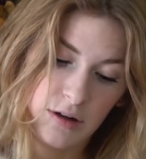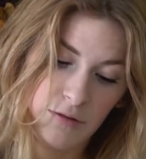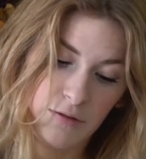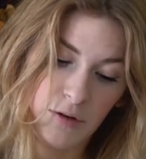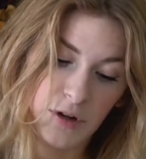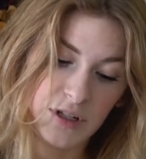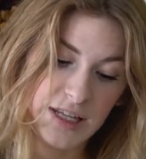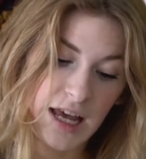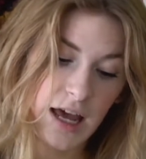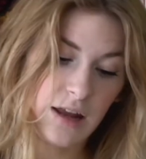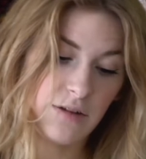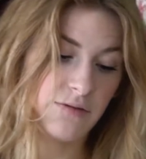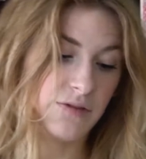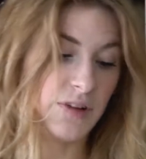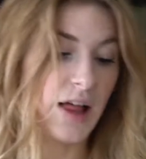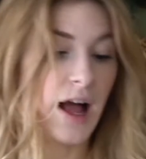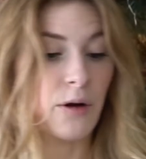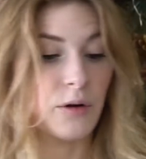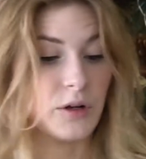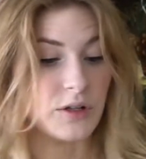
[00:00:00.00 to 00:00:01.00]
For 10
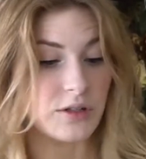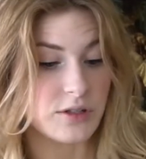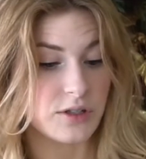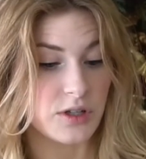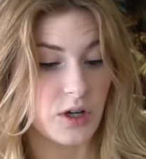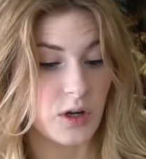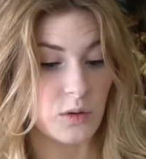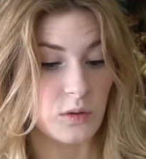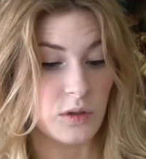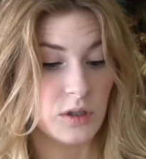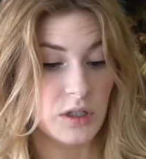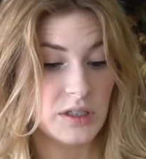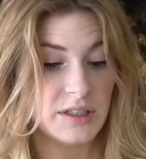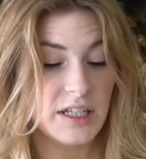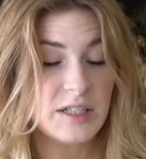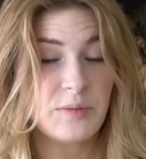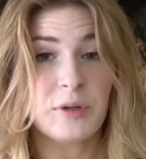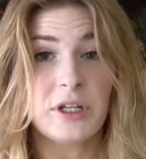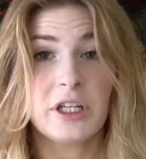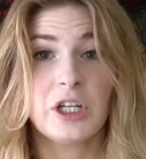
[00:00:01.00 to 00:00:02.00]
flowers, so
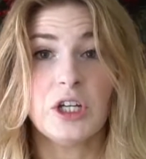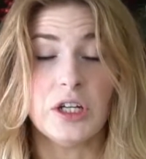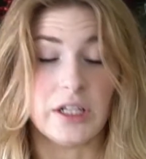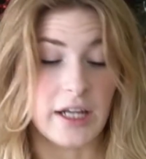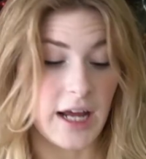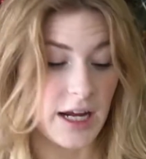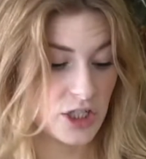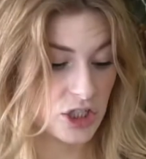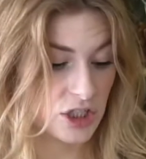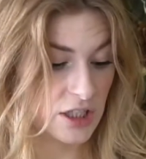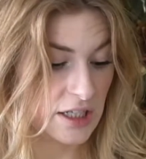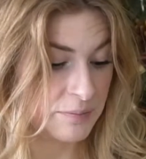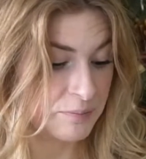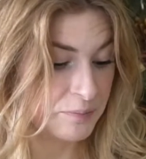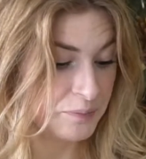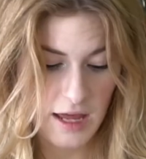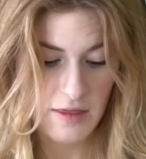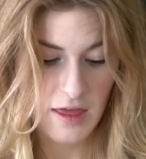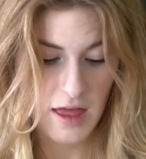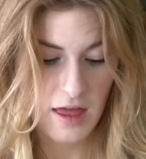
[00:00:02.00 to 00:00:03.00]
that's pretty good actually.
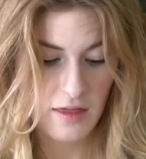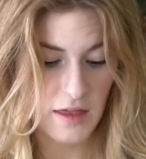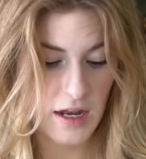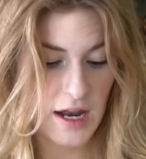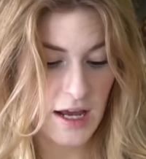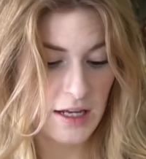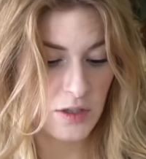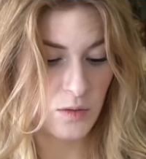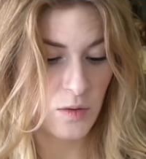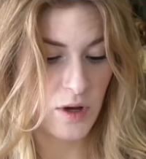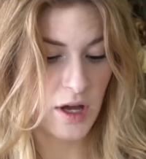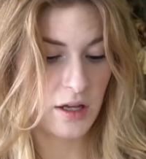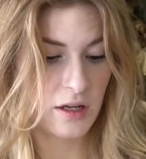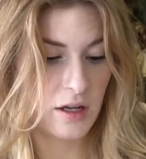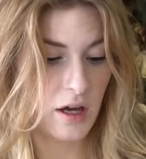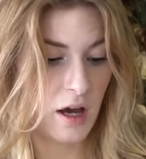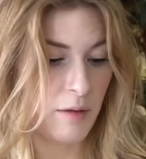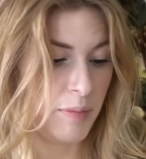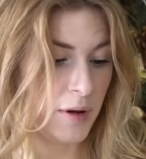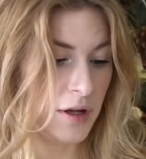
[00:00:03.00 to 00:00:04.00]
And then the next one,
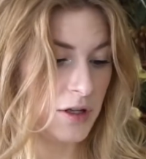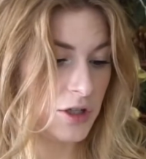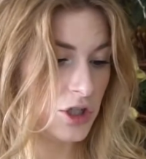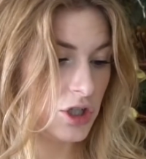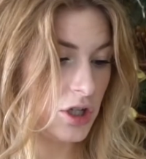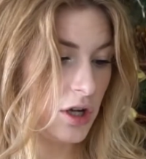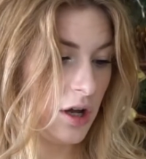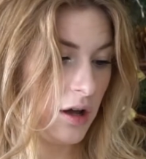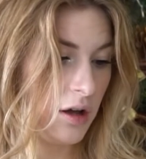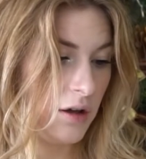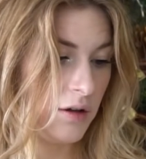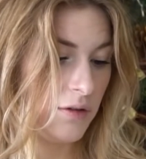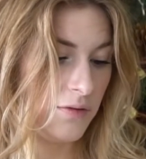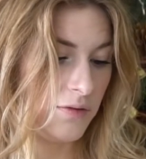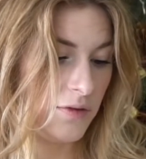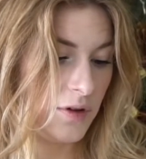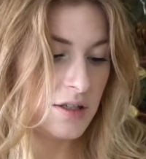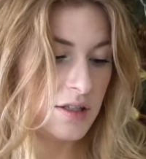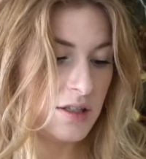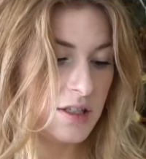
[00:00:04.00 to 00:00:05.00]
a bunch
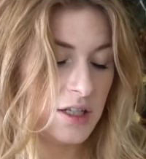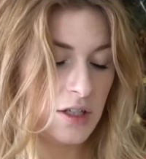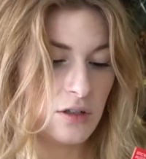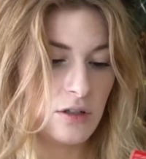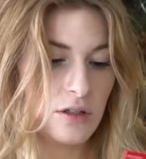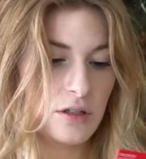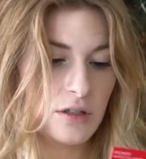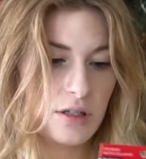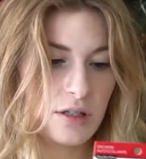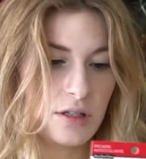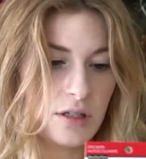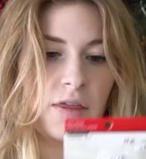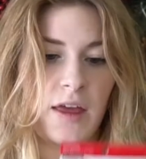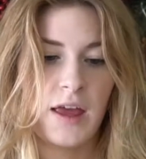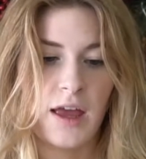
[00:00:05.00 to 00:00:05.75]
of stickers.